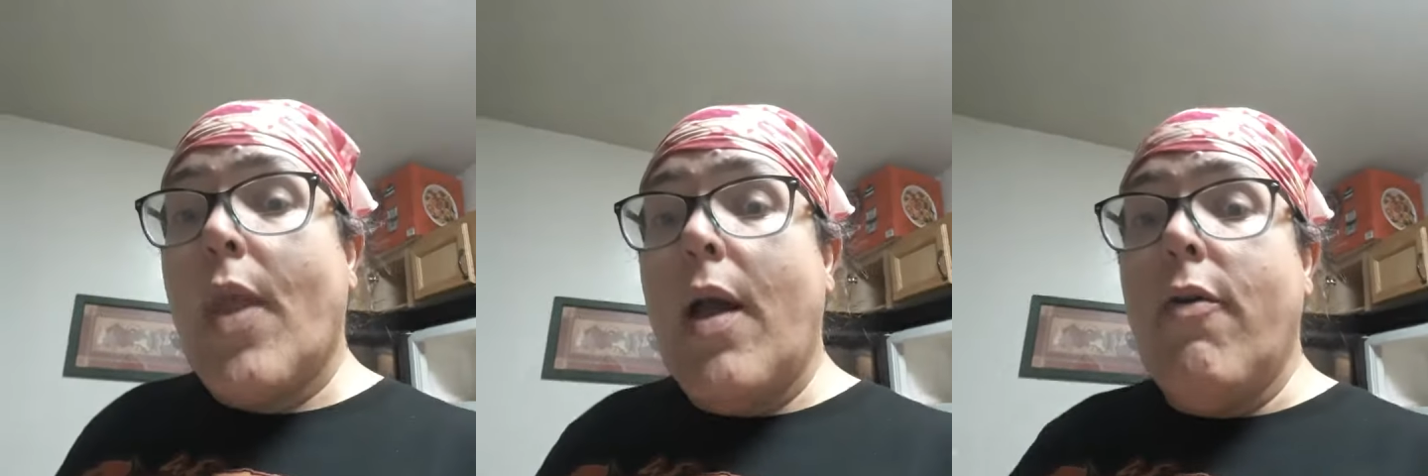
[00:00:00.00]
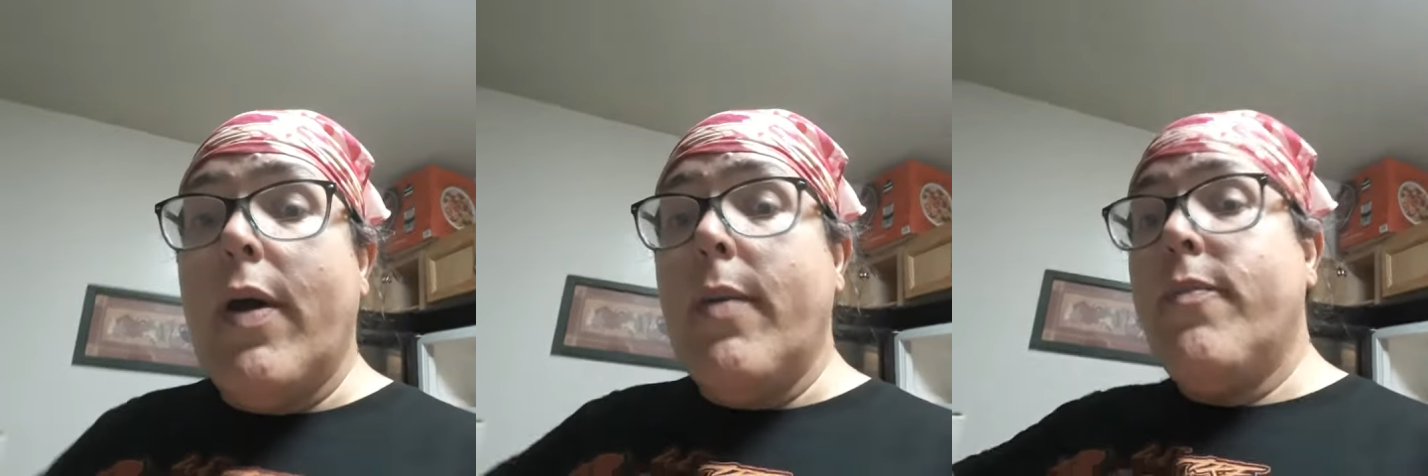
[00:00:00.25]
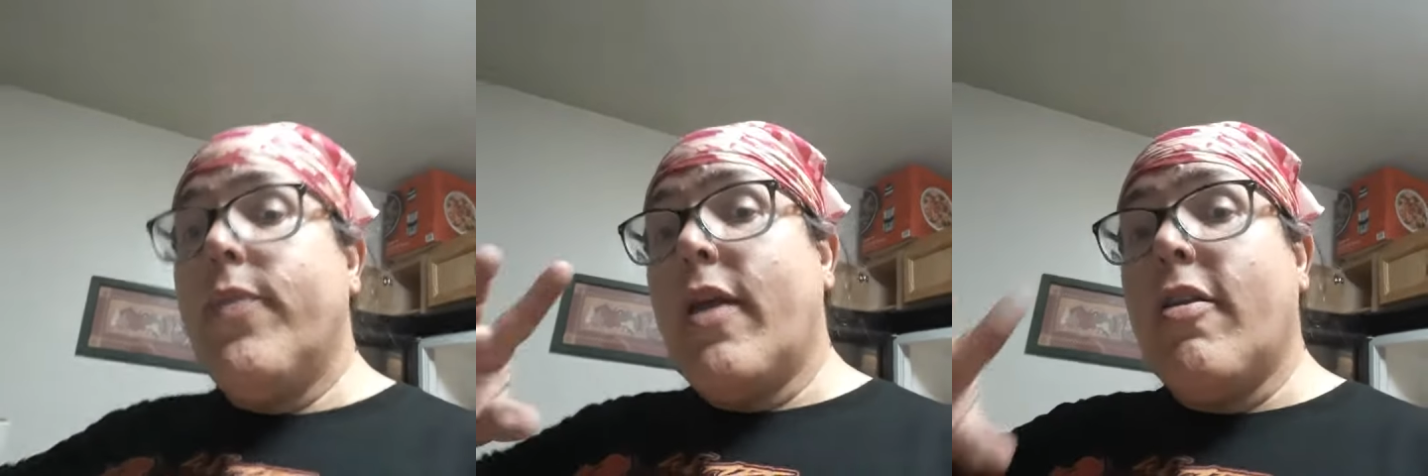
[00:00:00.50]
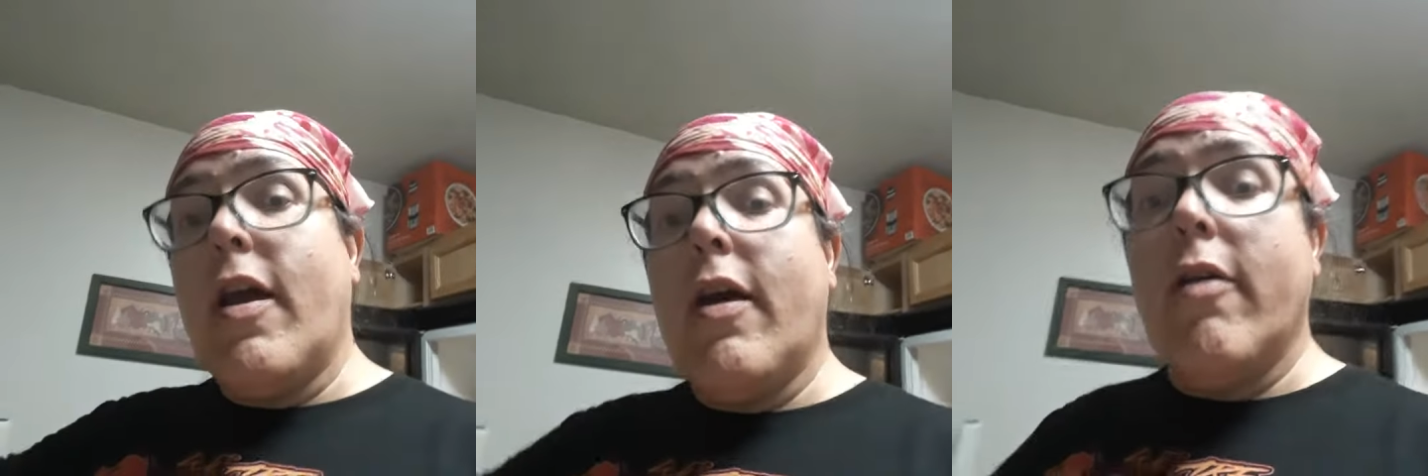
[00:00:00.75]
Anyway,
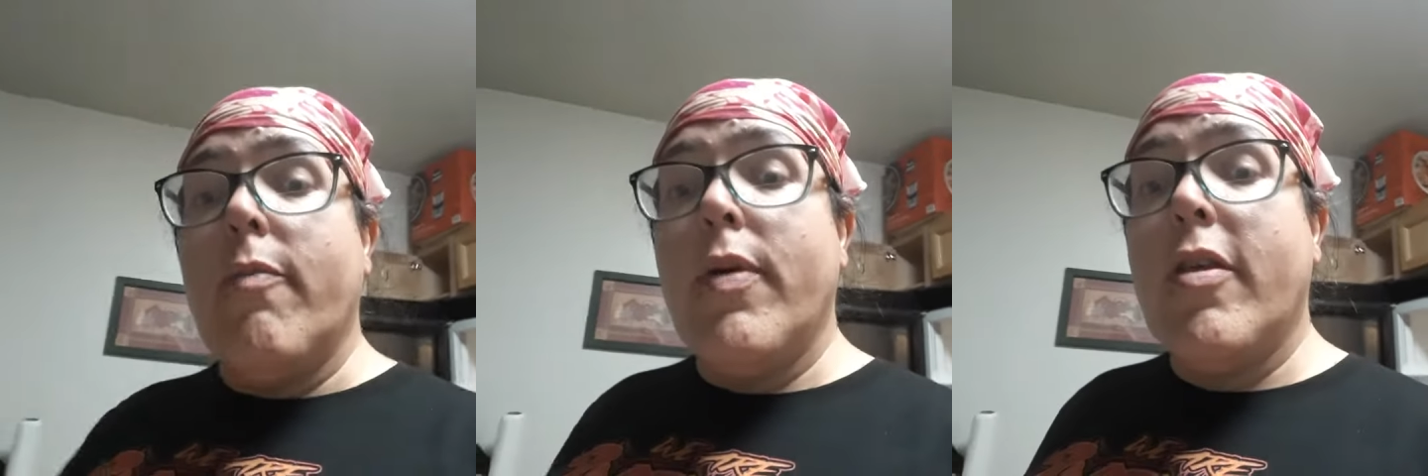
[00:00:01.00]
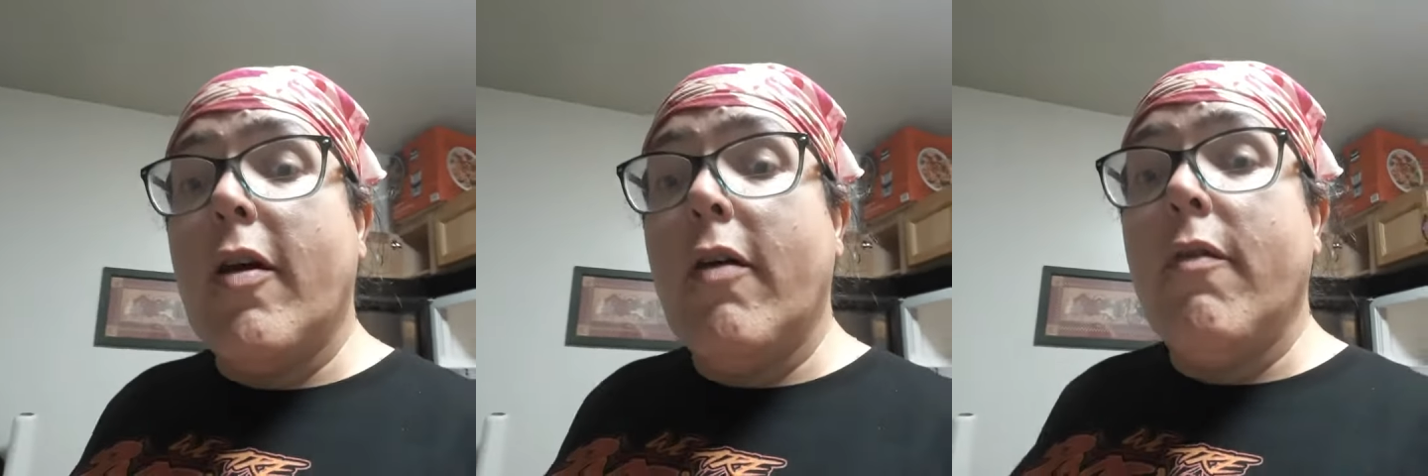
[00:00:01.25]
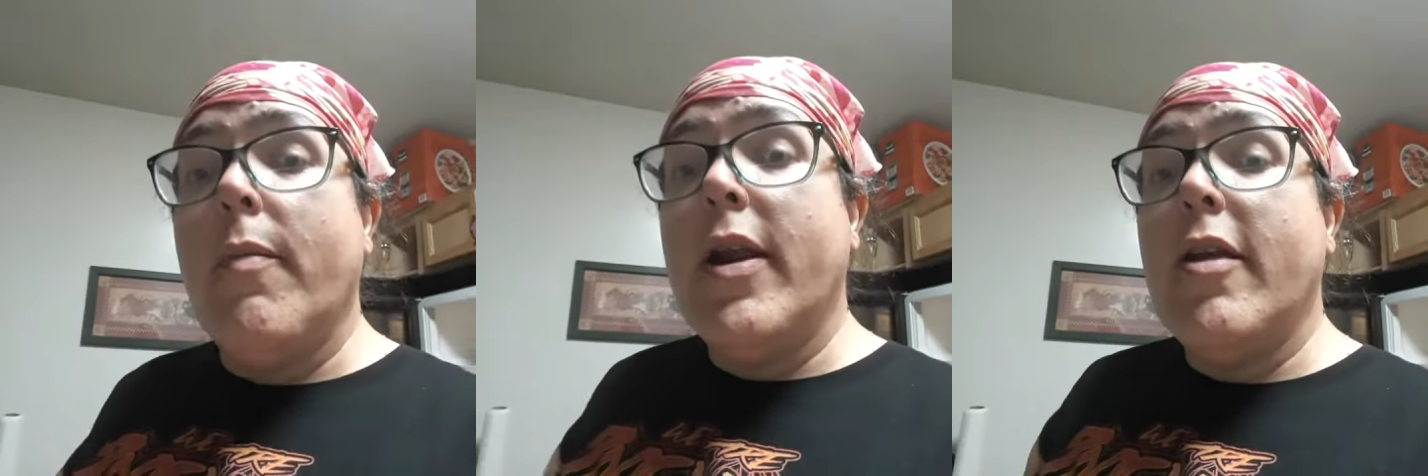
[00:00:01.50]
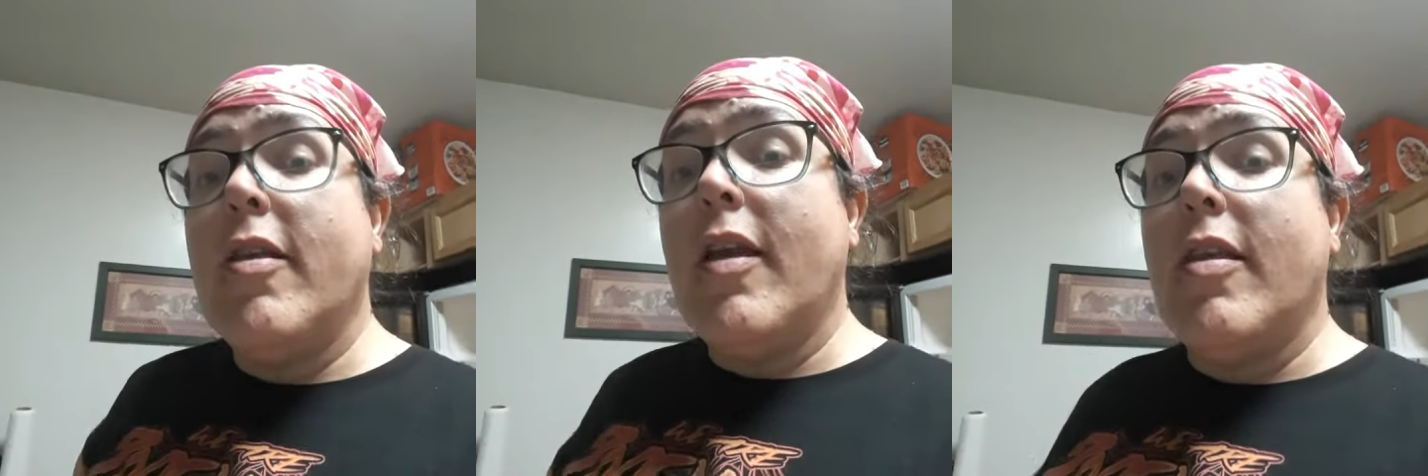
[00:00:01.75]
that's all I got. Peace out,
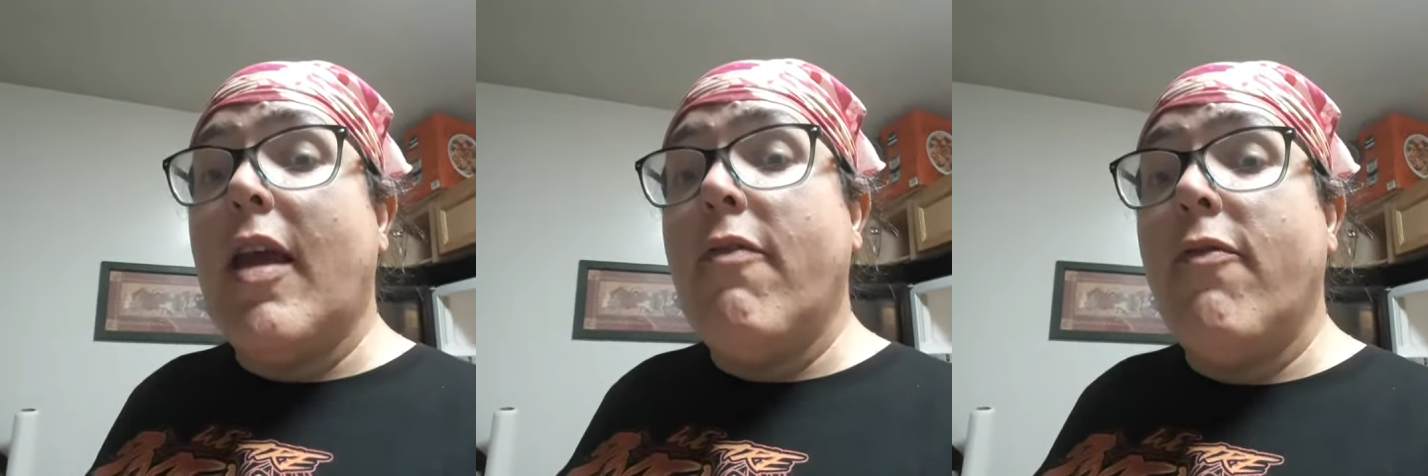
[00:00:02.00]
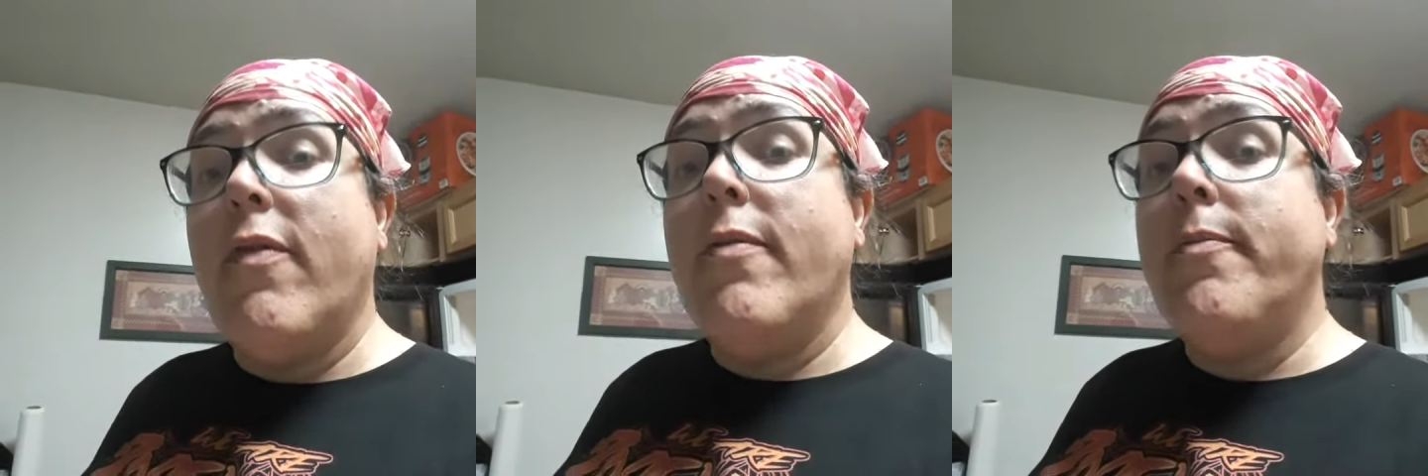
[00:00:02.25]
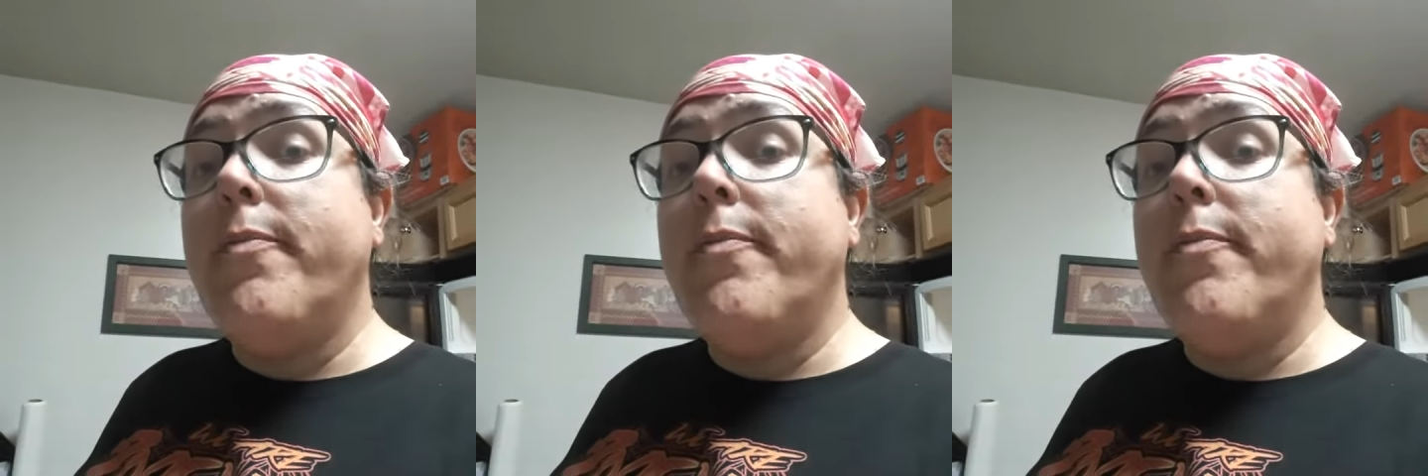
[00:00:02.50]
everybody. Stay safe.